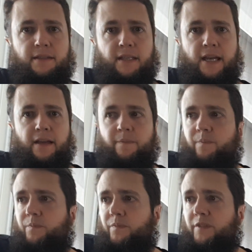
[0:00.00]

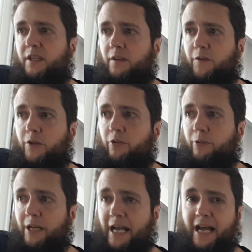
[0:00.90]
that if
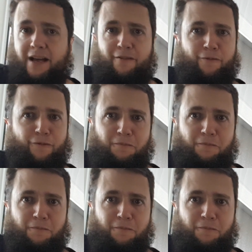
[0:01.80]
you have